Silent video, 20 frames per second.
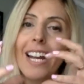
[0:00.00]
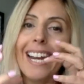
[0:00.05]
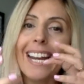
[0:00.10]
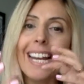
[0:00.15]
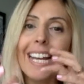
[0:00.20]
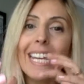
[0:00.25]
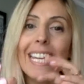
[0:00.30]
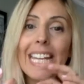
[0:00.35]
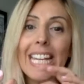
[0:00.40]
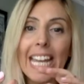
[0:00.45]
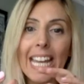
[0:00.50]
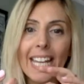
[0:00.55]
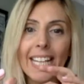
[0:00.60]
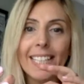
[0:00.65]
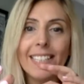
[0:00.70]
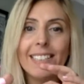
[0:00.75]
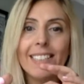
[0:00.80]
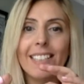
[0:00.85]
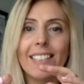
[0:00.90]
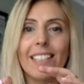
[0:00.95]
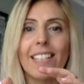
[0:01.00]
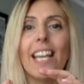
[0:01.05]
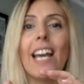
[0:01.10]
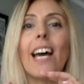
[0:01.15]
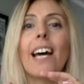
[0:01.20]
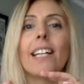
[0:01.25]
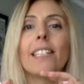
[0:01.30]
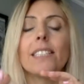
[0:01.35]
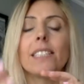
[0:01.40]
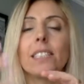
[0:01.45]
create the
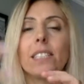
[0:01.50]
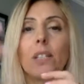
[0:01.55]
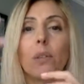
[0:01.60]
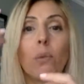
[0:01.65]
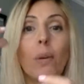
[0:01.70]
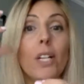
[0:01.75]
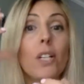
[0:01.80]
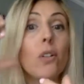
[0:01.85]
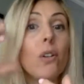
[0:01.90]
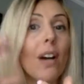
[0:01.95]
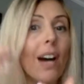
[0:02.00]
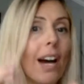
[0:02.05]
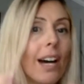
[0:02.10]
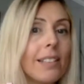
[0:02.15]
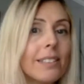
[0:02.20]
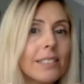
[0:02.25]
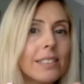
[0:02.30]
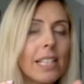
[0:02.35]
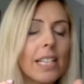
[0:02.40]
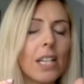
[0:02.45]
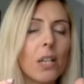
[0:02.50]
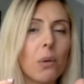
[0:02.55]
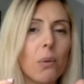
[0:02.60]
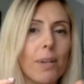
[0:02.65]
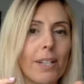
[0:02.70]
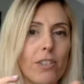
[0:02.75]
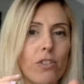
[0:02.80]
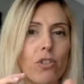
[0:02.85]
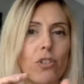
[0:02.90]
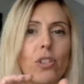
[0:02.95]
answer. When you ask a
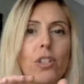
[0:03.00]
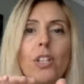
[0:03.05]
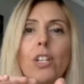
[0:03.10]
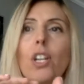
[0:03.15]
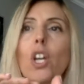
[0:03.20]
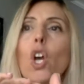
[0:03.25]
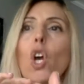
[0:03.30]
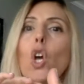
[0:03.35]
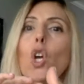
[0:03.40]
question,